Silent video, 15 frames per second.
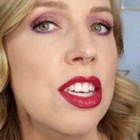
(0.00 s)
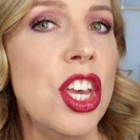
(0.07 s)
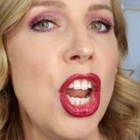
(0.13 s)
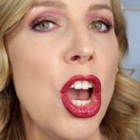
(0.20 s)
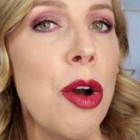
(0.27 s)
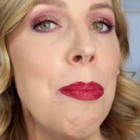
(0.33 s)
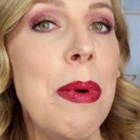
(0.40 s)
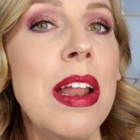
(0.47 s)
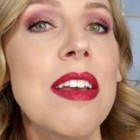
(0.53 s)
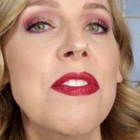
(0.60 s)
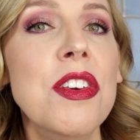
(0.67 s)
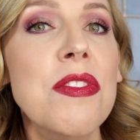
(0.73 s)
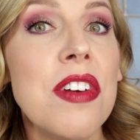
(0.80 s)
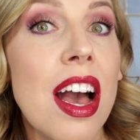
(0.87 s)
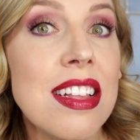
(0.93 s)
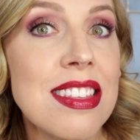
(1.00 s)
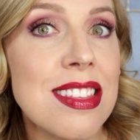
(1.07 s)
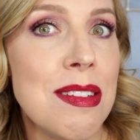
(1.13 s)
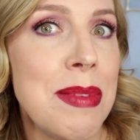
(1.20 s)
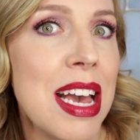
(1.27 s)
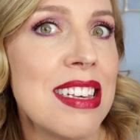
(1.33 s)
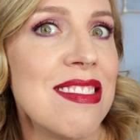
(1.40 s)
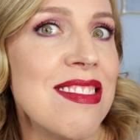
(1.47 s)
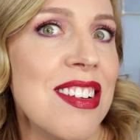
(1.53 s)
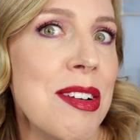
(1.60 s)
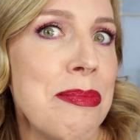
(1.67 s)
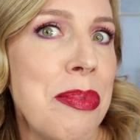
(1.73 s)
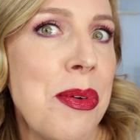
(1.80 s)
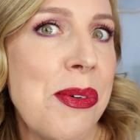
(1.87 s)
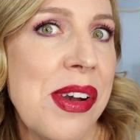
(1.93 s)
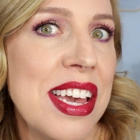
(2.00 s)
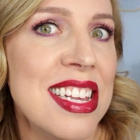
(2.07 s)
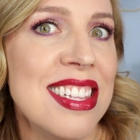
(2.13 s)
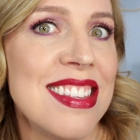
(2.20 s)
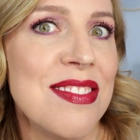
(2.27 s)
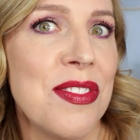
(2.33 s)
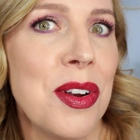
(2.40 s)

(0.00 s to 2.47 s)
You know, but if you've got some extra points